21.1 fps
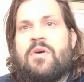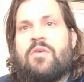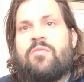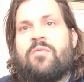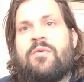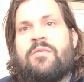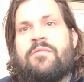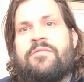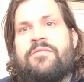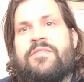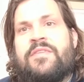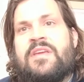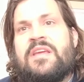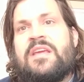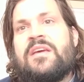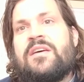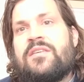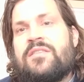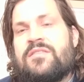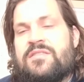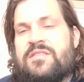
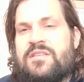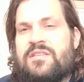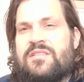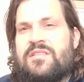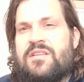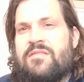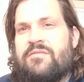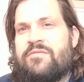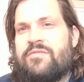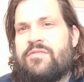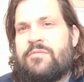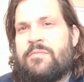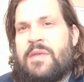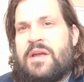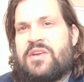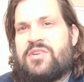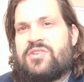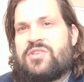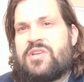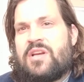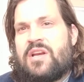reveals this
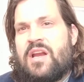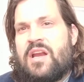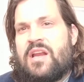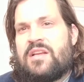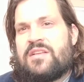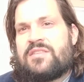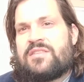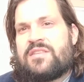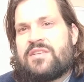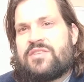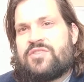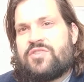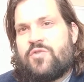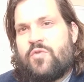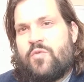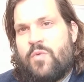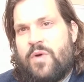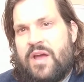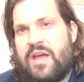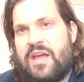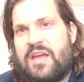information in such a
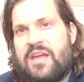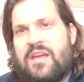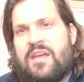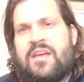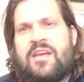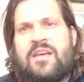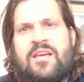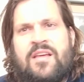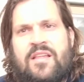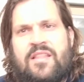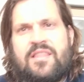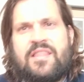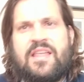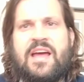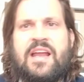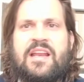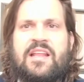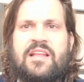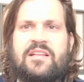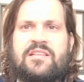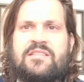way
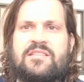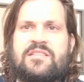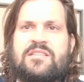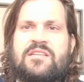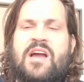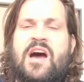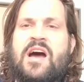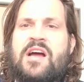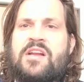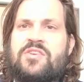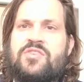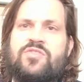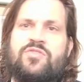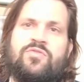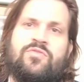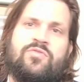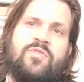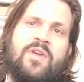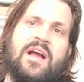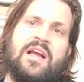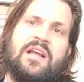that it's not
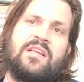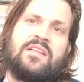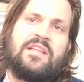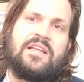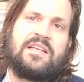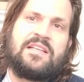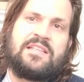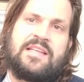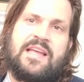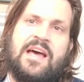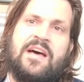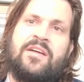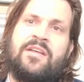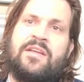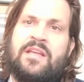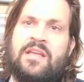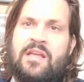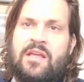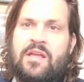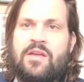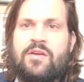directly
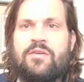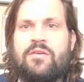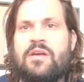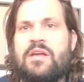telling you.